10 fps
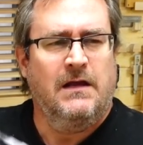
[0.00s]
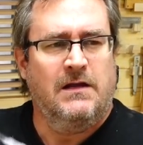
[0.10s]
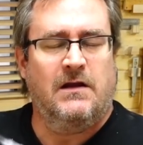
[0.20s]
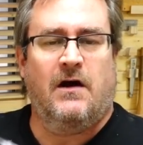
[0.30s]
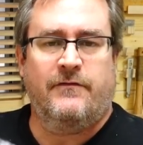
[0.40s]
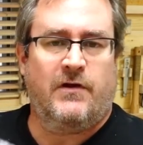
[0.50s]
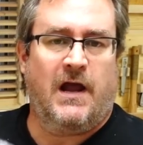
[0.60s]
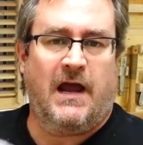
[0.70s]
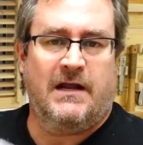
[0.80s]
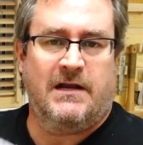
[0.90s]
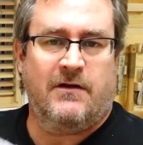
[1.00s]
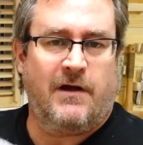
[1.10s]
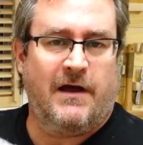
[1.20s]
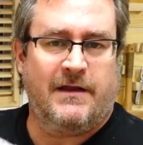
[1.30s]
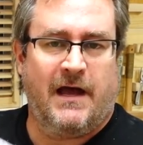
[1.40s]
You know, if you're handy
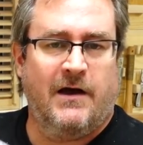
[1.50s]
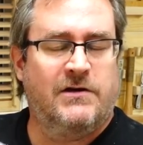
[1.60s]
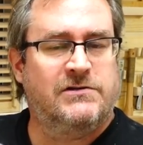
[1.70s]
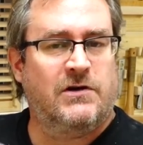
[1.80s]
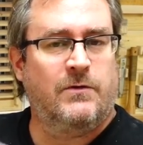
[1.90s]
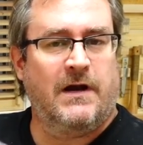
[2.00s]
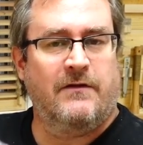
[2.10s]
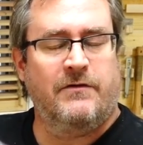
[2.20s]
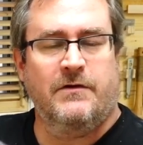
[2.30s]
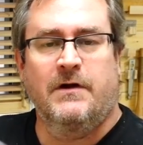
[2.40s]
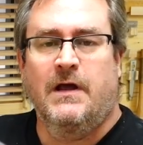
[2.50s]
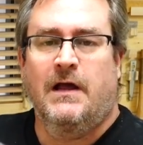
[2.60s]
around the house or whatever,